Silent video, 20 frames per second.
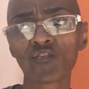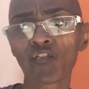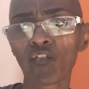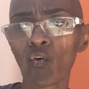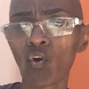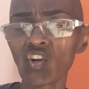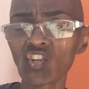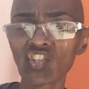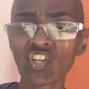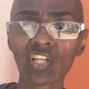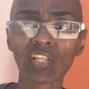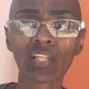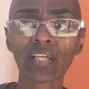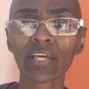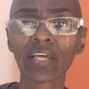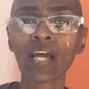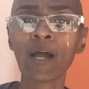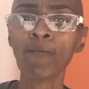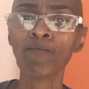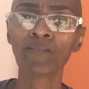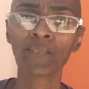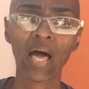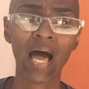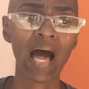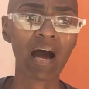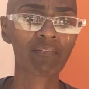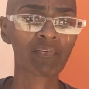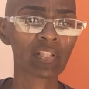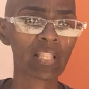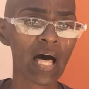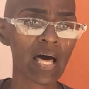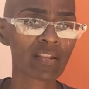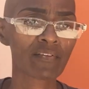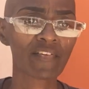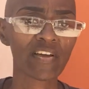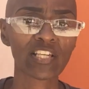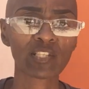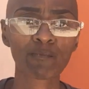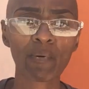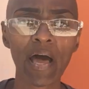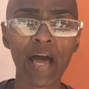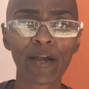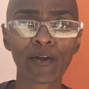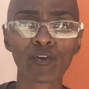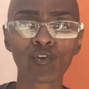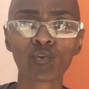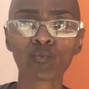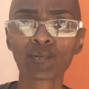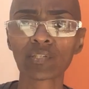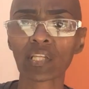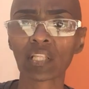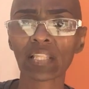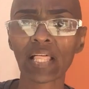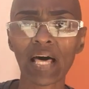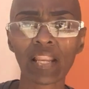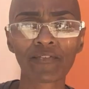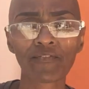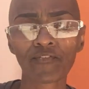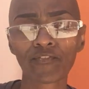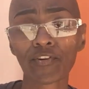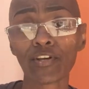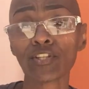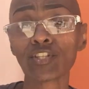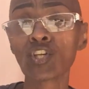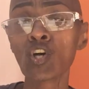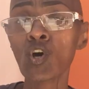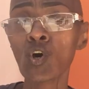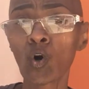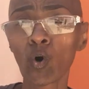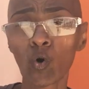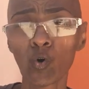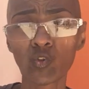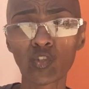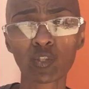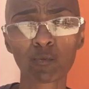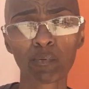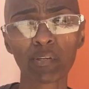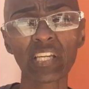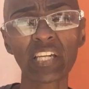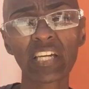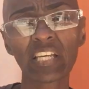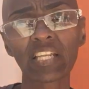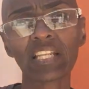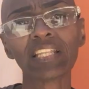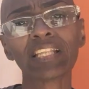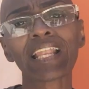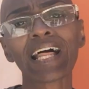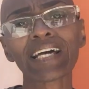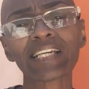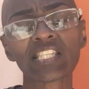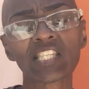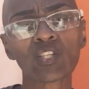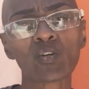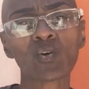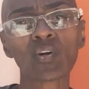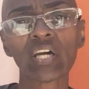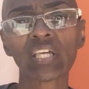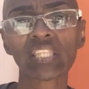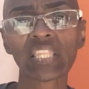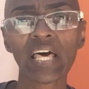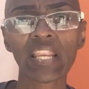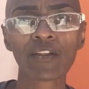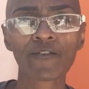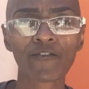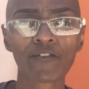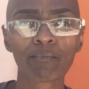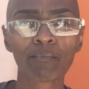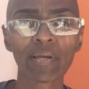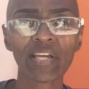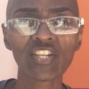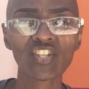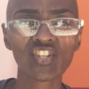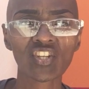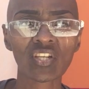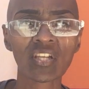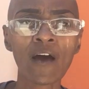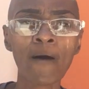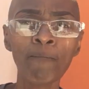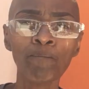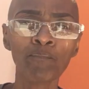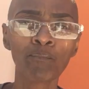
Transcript: Fortunately, I have a lot of expat groups and a lot of friends who speak it, and then I still get that information.